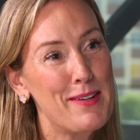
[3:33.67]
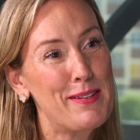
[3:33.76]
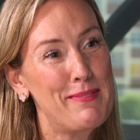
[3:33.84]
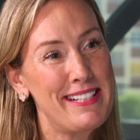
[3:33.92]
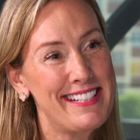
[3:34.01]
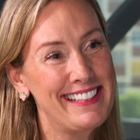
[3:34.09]
I what
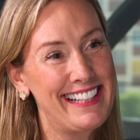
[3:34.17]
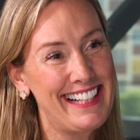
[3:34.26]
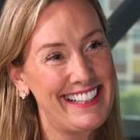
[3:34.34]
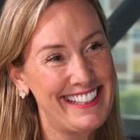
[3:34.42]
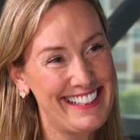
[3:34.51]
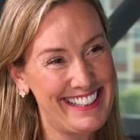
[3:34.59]
happened. I would be
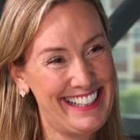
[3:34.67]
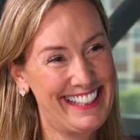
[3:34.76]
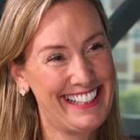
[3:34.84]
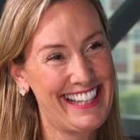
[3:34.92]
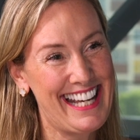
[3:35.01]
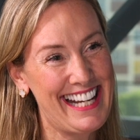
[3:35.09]
delighted.
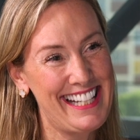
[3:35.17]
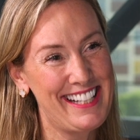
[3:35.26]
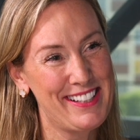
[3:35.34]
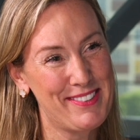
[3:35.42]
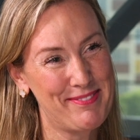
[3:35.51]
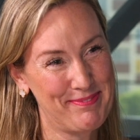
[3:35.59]
Thank, Thank you.